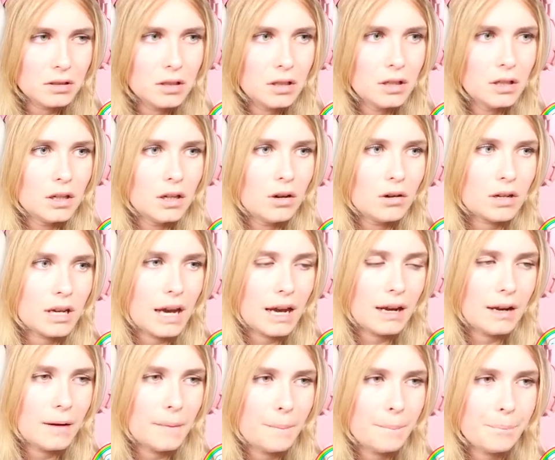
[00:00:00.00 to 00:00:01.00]
Okay, true.
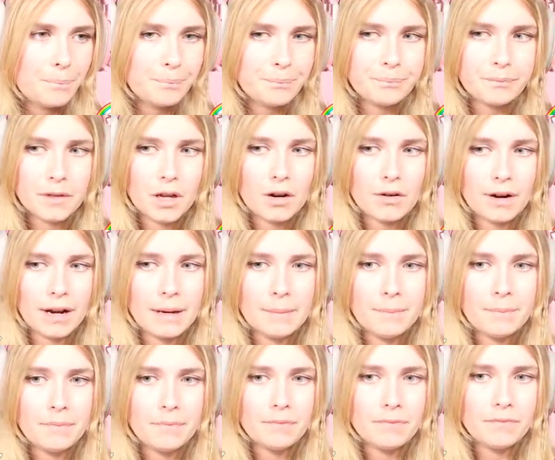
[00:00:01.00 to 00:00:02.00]
Okay. All right.
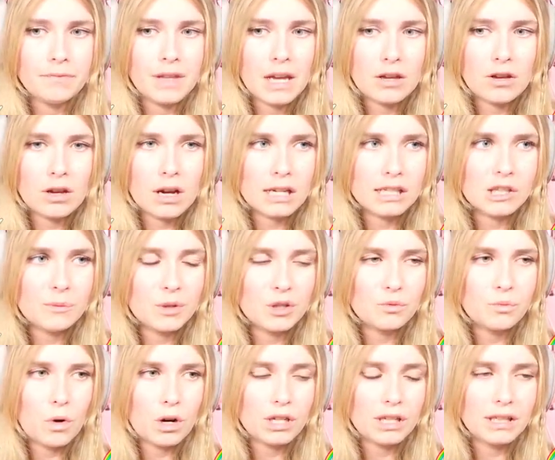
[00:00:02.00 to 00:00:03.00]
Thank you guys so much
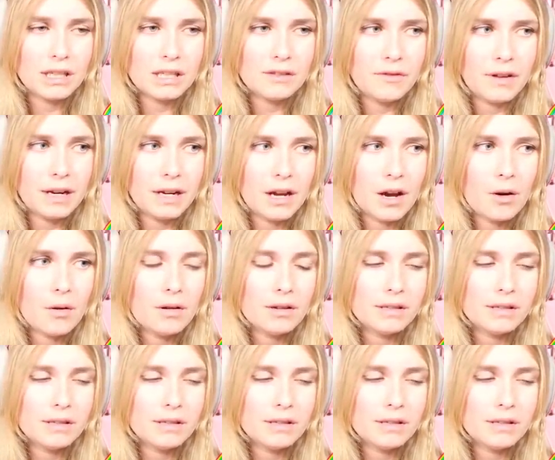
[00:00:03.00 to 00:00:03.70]
for watching this video.